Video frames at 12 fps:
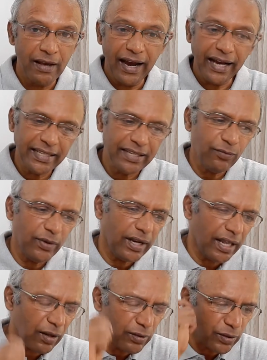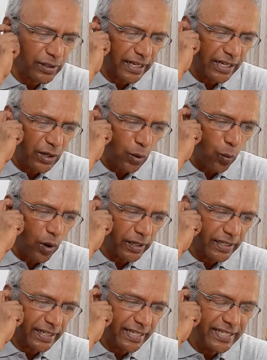And then we'll also tell you
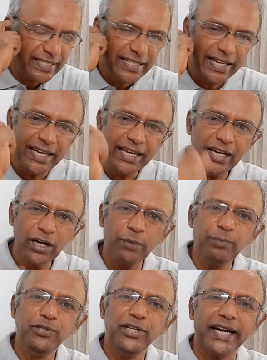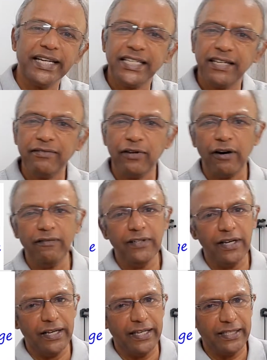what is the objective of
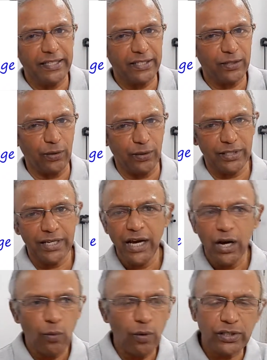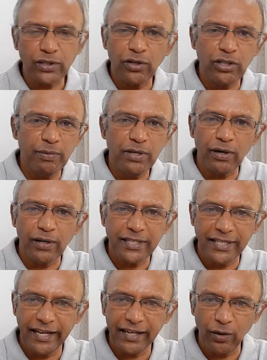learning this course. What's going to be your
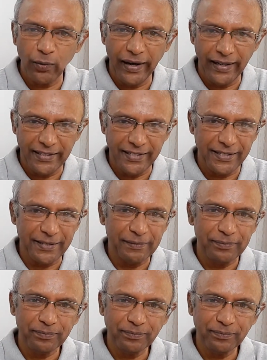takeaways.